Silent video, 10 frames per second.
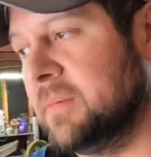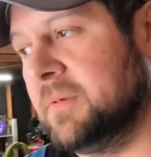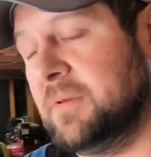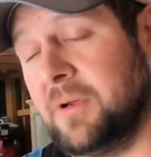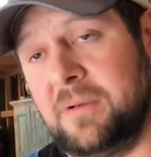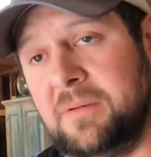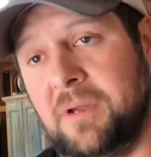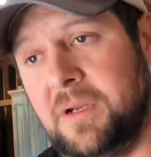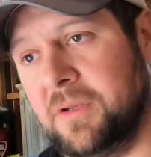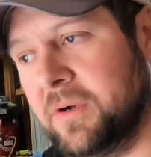But not
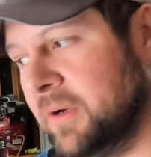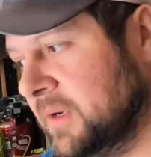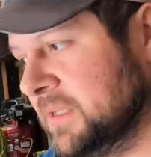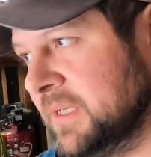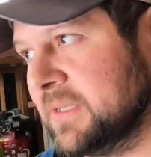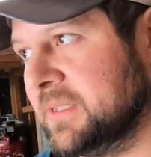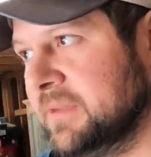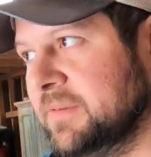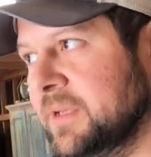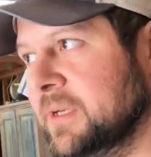in the garage. I just
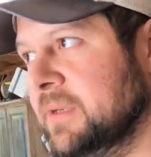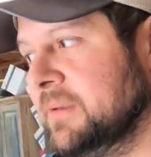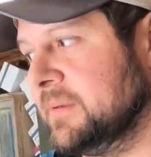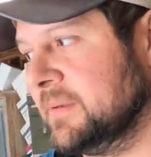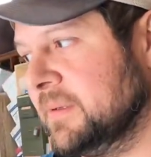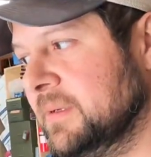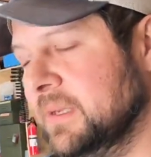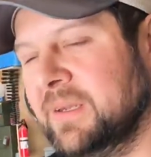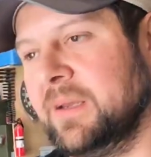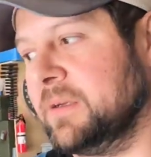didn't feel like
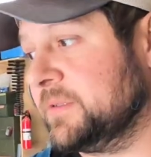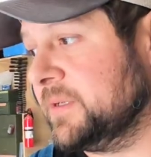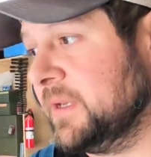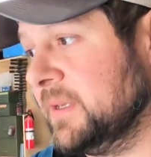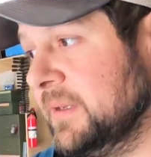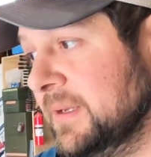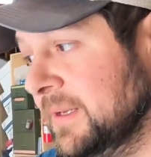getting out yesterday.